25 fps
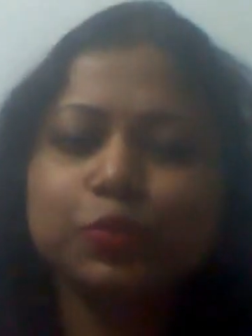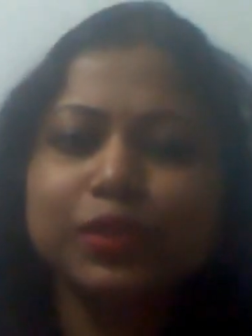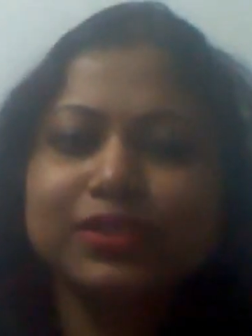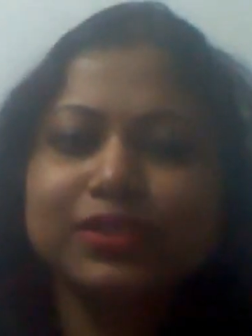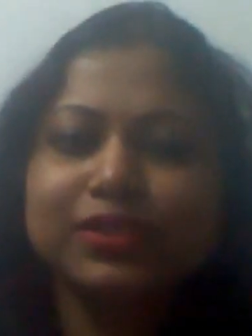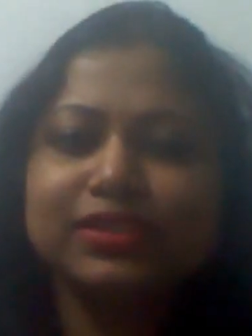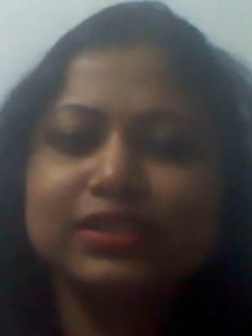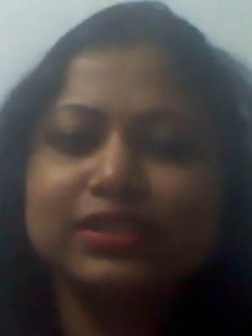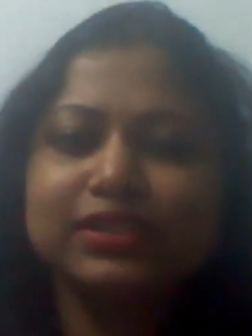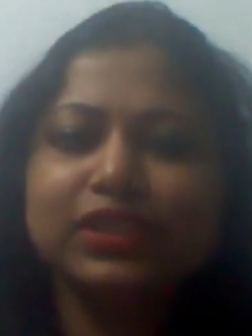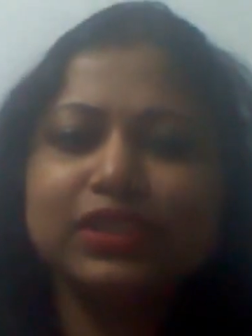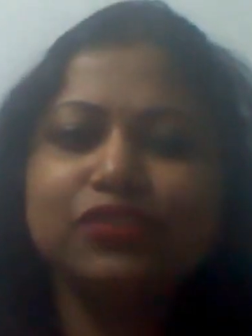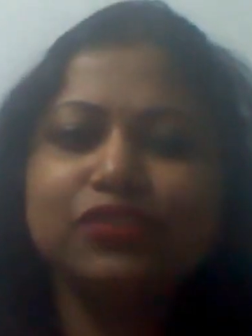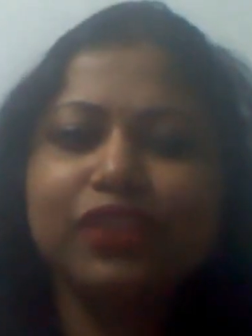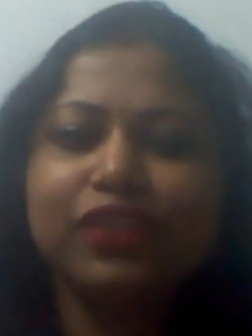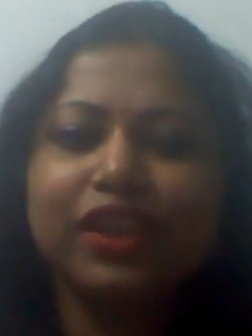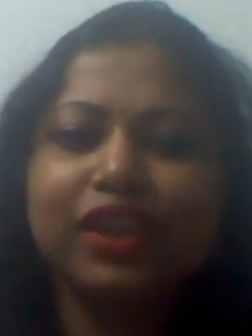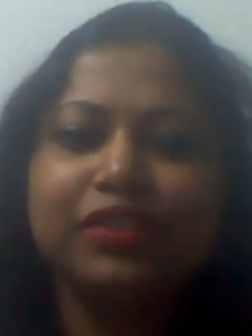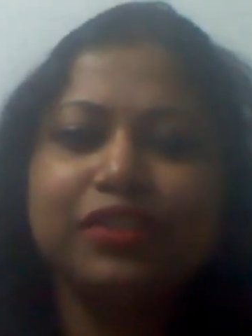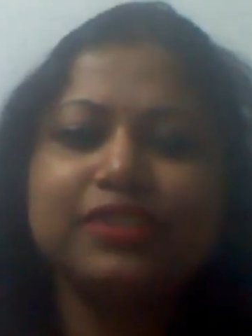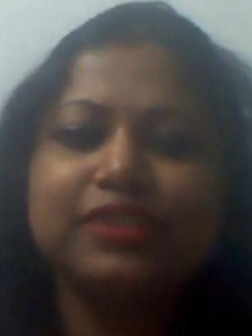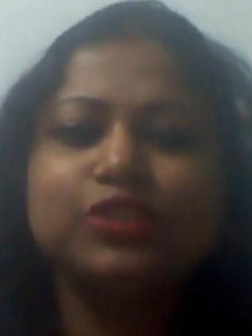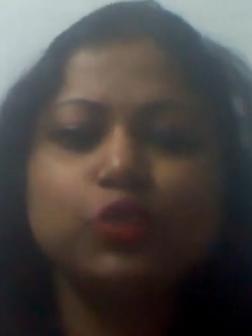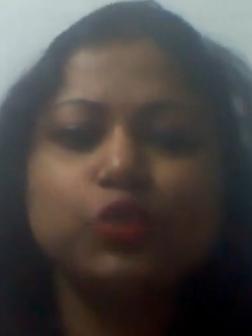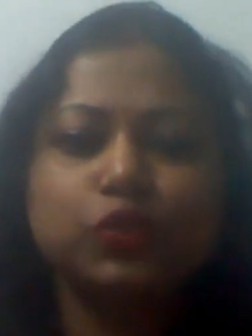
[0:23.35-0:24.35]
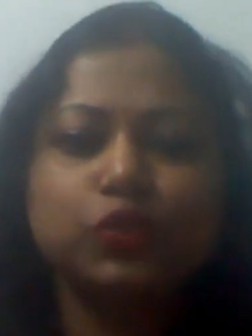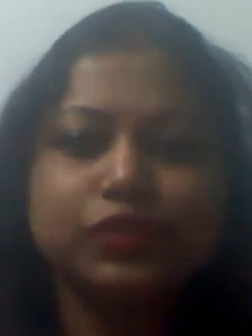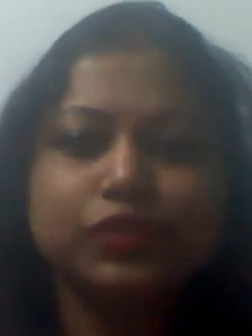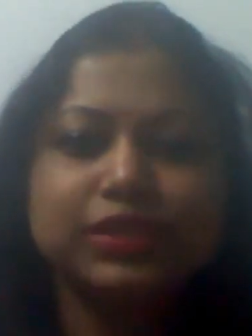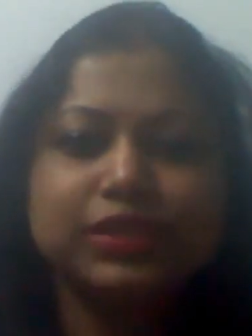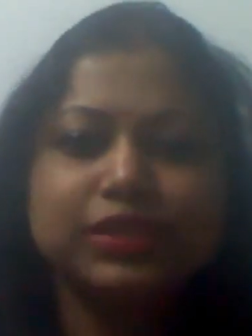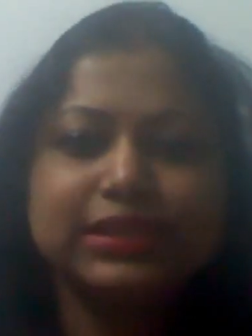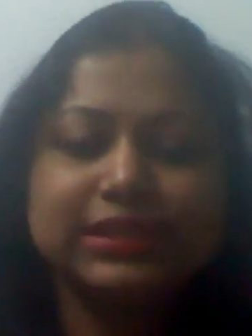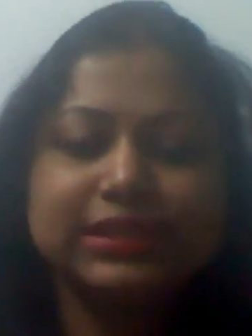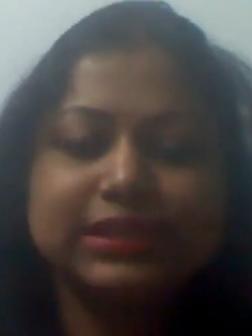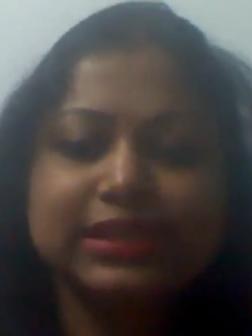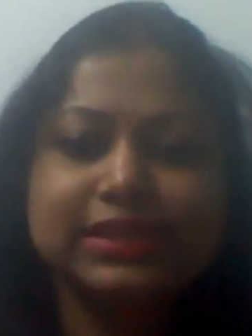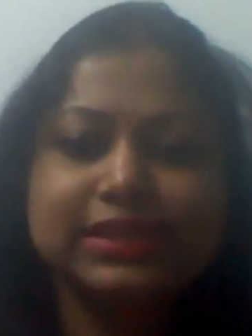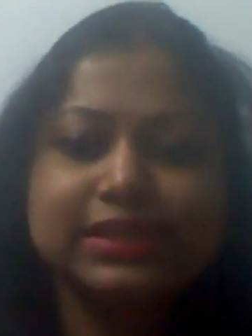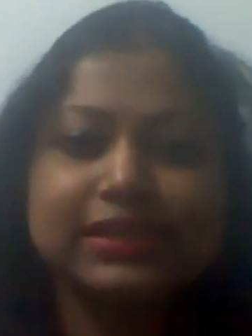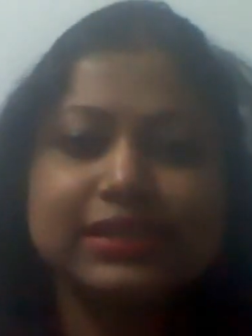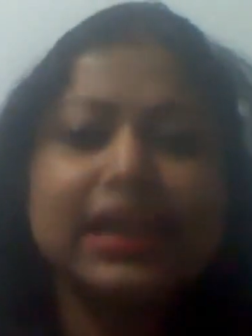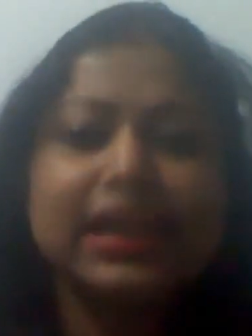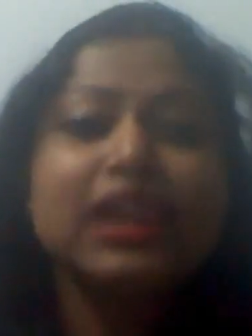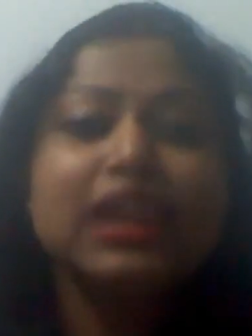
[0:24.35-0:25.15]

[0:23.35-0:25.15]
person in various universities.